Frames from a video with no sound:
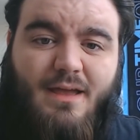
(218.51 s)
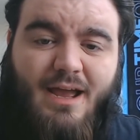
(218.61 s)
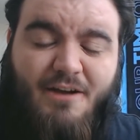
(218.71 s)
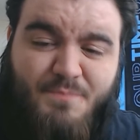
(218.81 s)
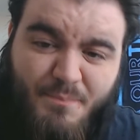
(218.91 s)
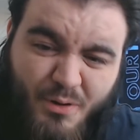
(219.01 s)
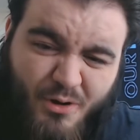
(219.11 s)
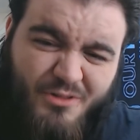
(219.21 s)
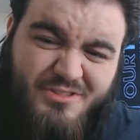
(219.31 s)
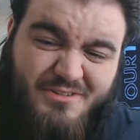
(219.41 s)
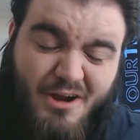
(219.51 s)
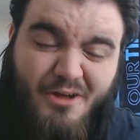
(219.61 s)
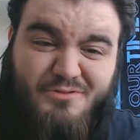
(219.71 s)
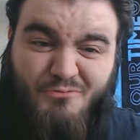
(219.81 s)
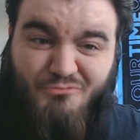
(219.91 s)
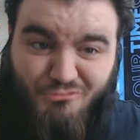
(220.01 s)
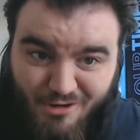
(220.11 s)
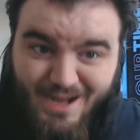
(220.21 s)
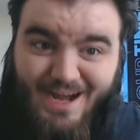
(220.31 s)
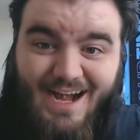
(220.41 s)
have been put on the
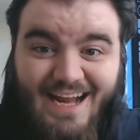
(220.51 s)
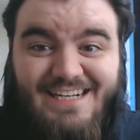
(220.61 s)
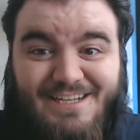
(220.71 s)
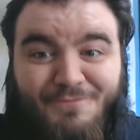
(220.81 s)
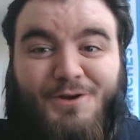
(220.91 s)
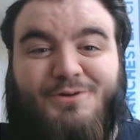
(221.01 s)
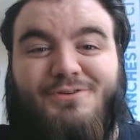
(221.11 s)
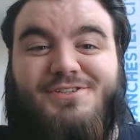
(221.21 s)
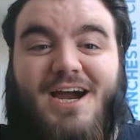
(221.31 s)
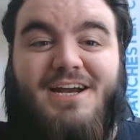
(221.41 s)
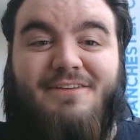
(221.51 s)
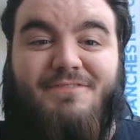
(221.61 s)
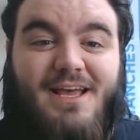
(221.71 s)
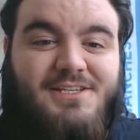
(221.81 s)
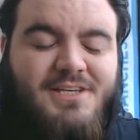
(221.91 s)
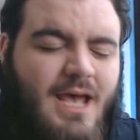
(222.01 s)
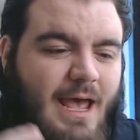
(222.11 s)
really difficult side of this.